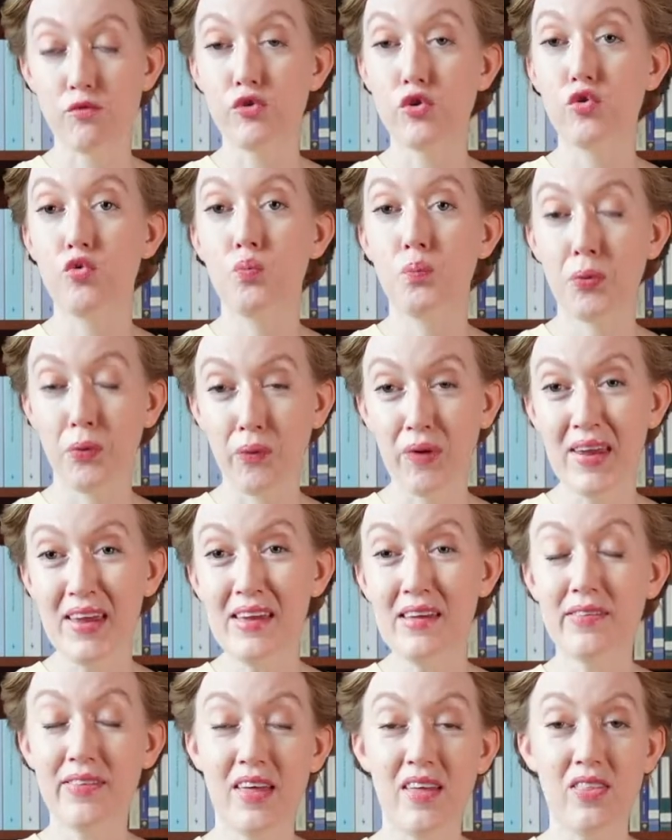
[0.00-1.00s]
to
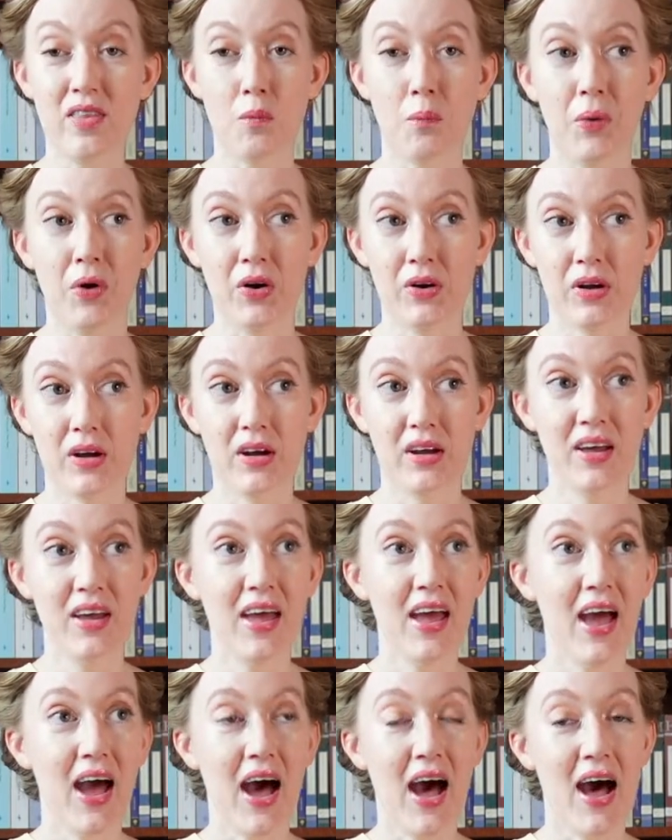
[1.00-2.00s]
breathe in the book.
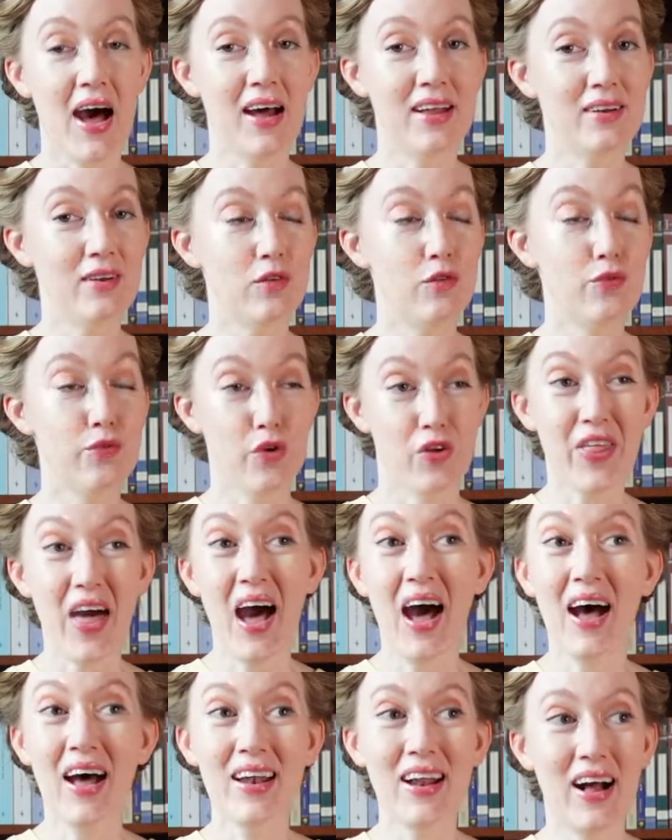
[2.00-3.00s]
And for
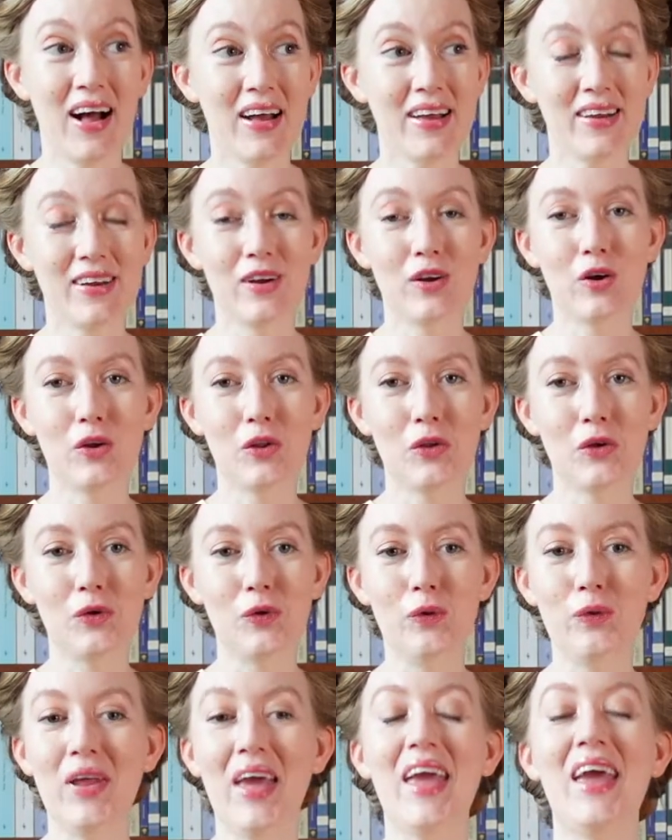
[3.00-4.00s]
that, I
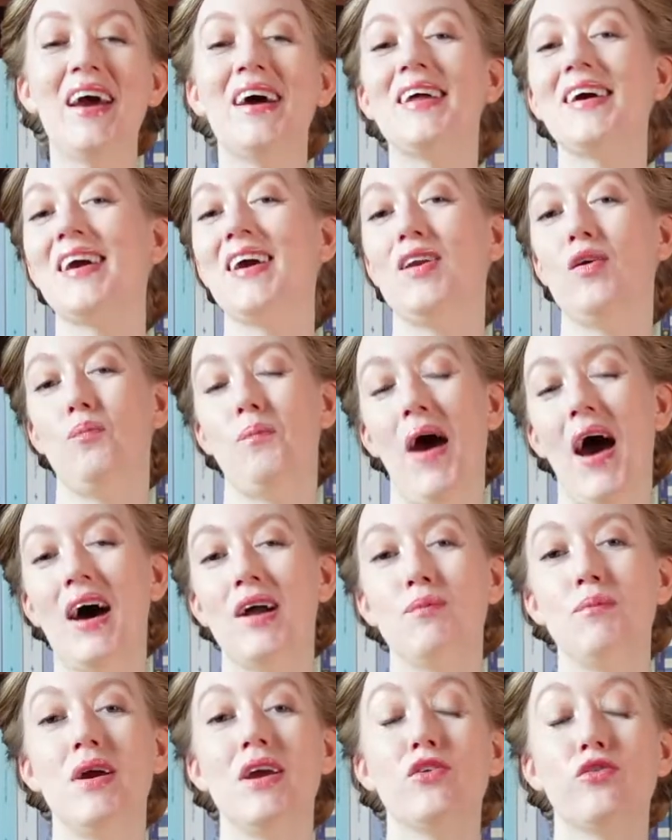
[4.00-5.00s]
include Anakin and
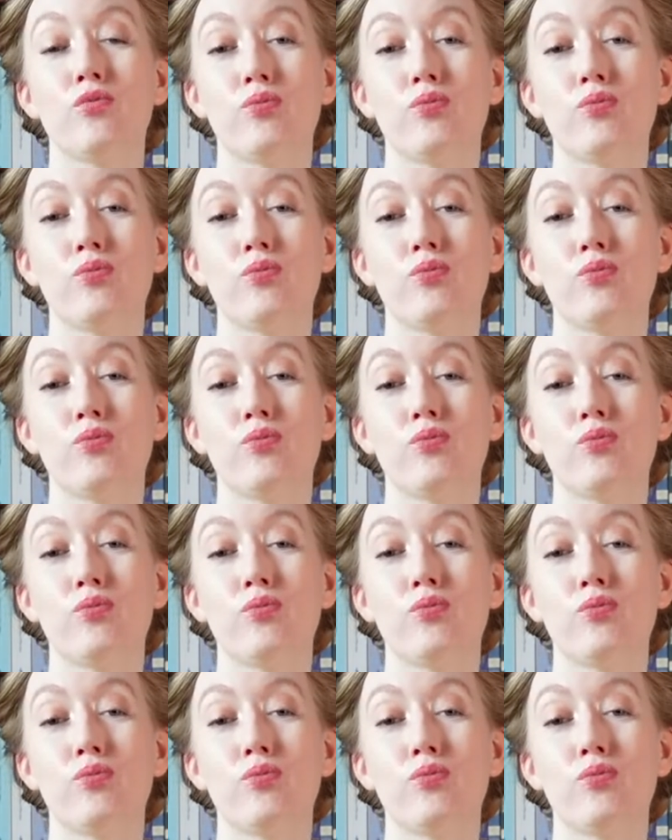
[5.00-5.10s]
Padme's